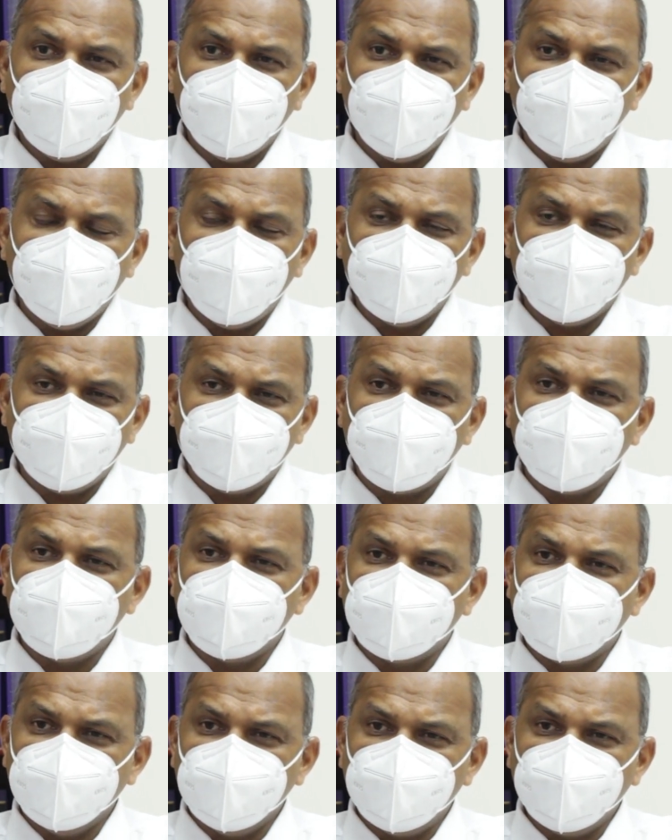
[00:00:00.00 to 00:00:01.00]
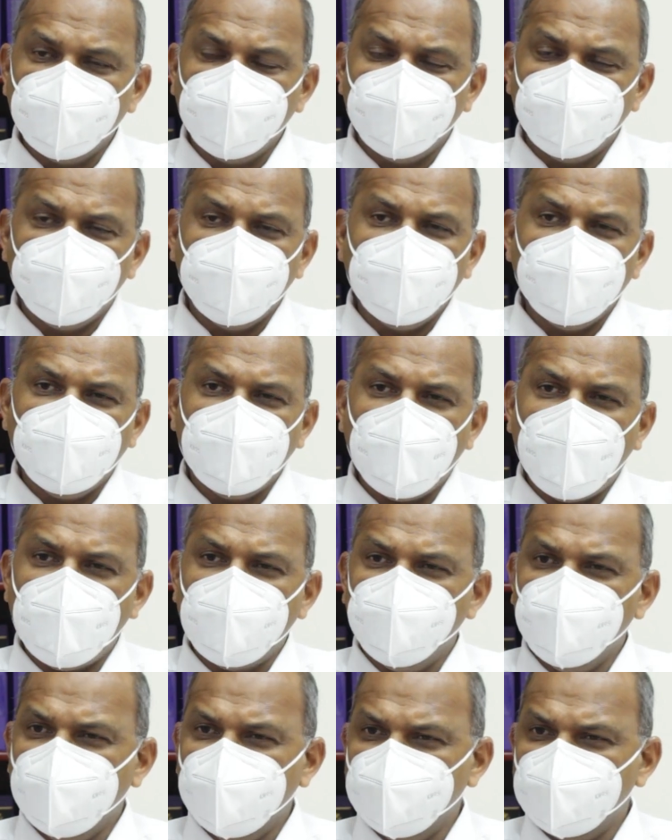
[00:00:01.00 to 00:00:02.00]
of persons who will be
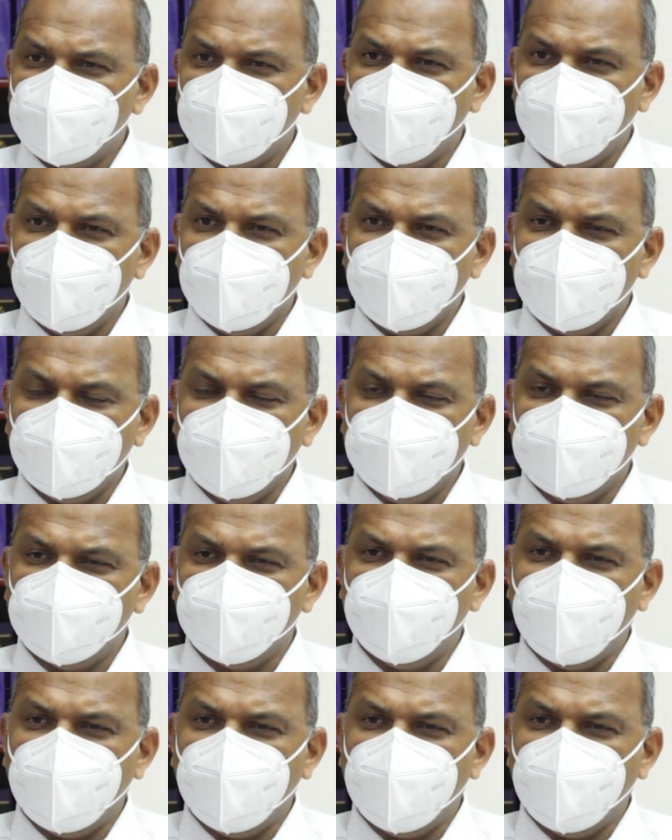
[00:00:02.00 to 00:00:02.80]
administering this